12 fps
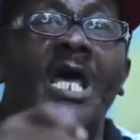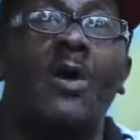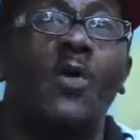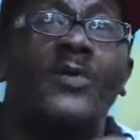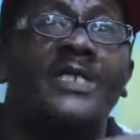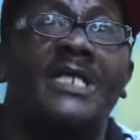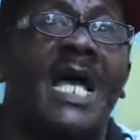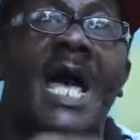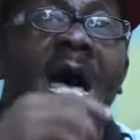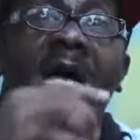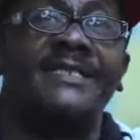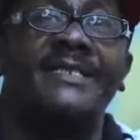Killer come with the
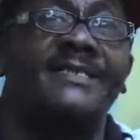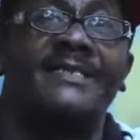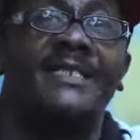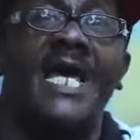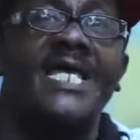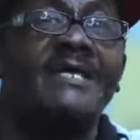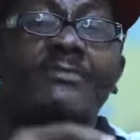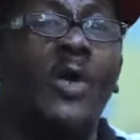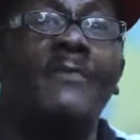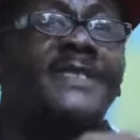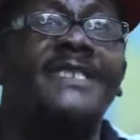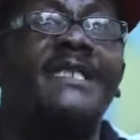artist, and him
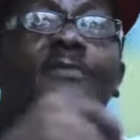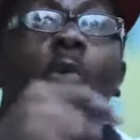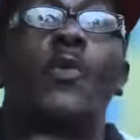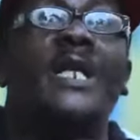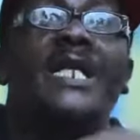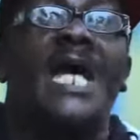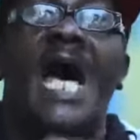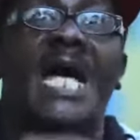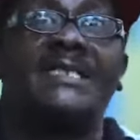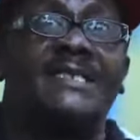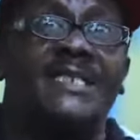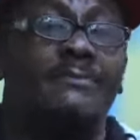come save the world of the
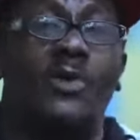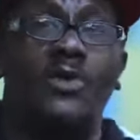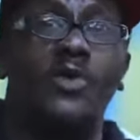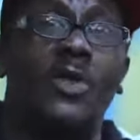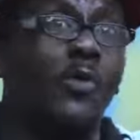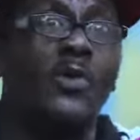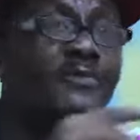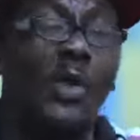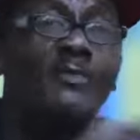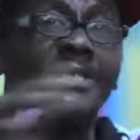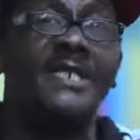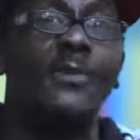artist, then you know, him
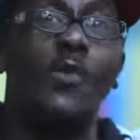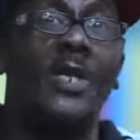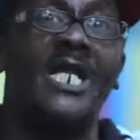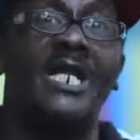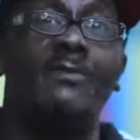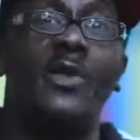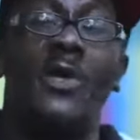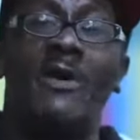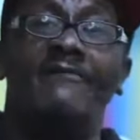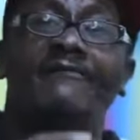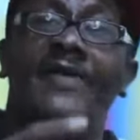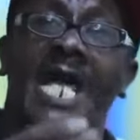come save the world of them
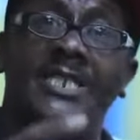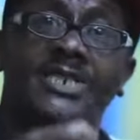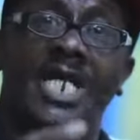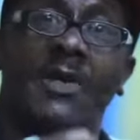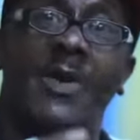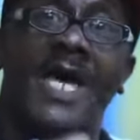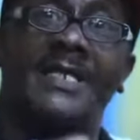financial